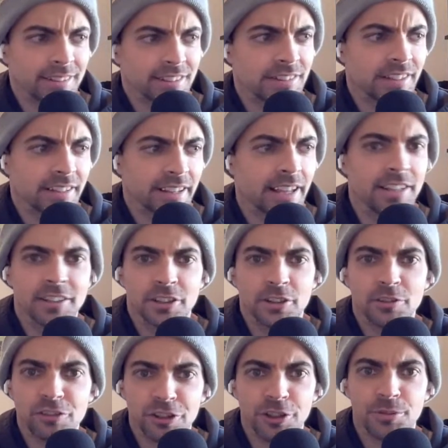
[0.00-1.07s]
It's like, hey,
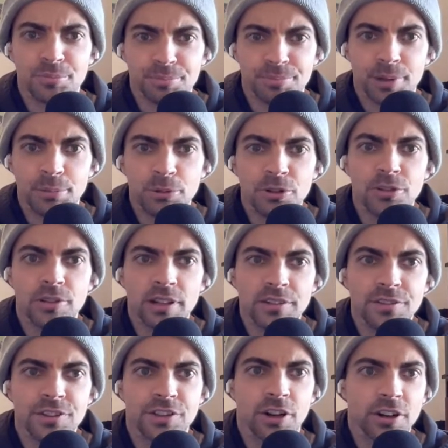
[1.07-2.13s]
for the people who
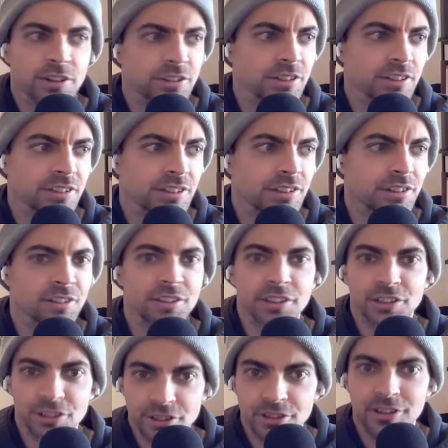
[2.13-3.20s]
love Stars, this
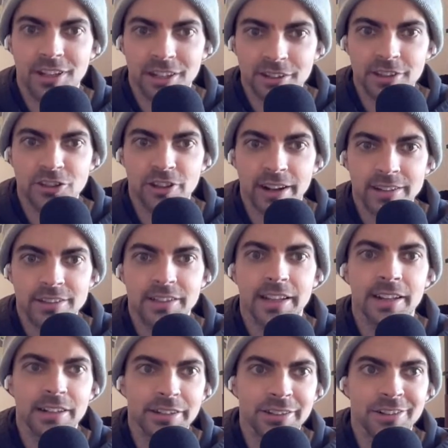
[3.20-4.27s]
is kind of the chance to
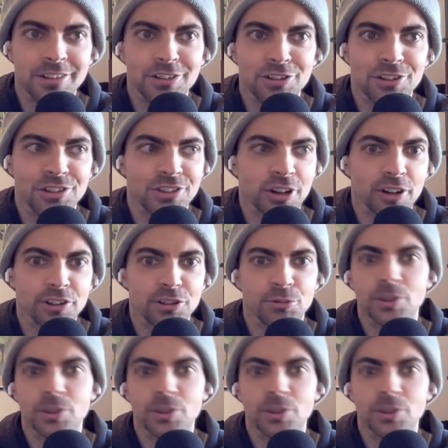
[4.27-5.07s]
get into the Stars.